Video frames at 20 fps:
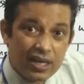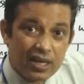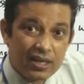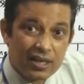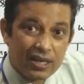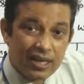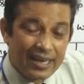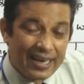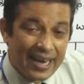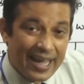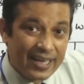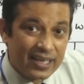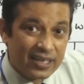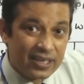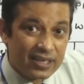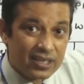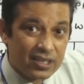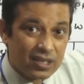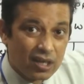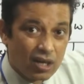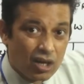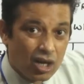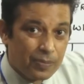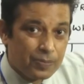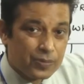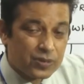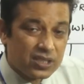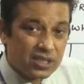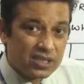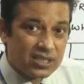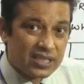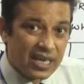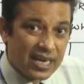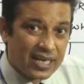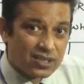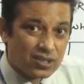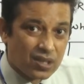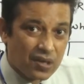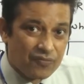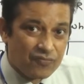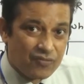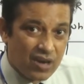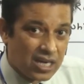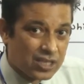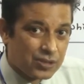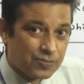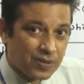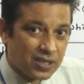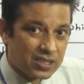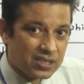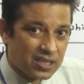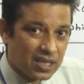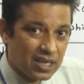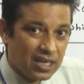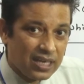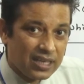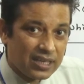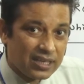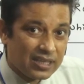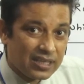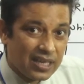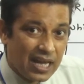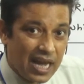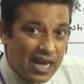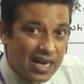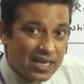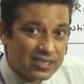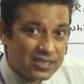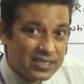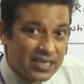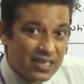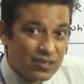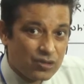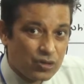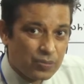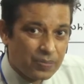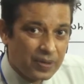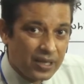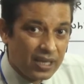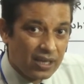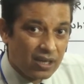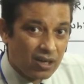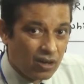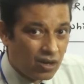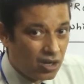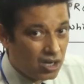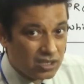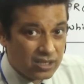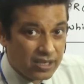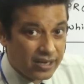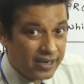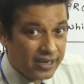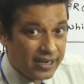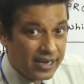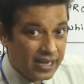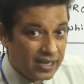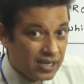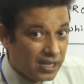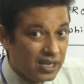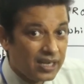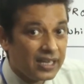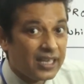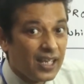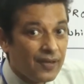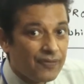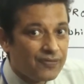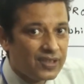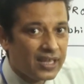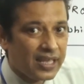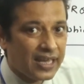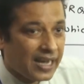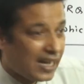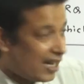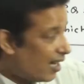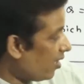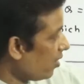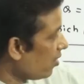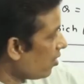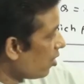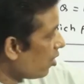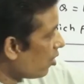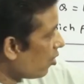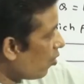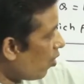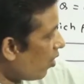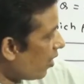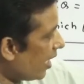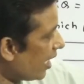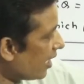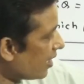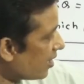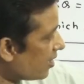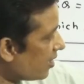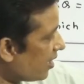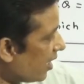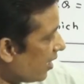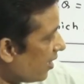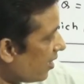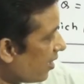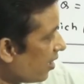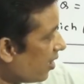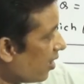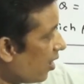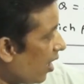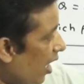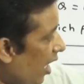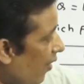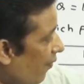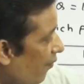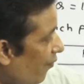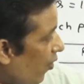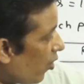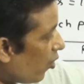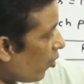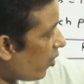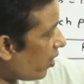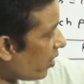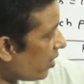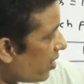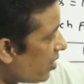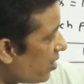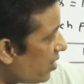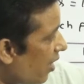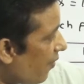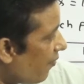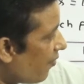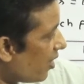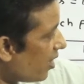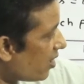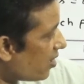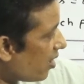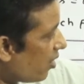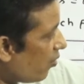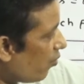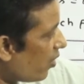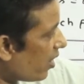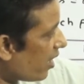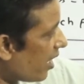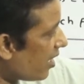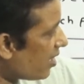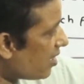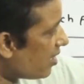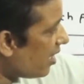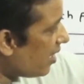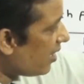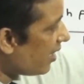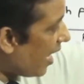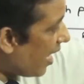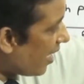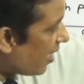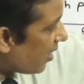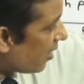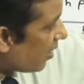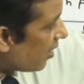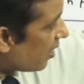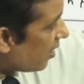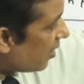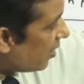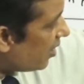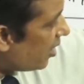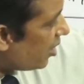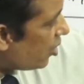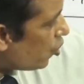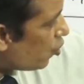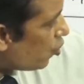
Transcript: lying in opposite sides of transversal are said to be alternate angle if they are non-adjacent. And following this definition, we can say that these two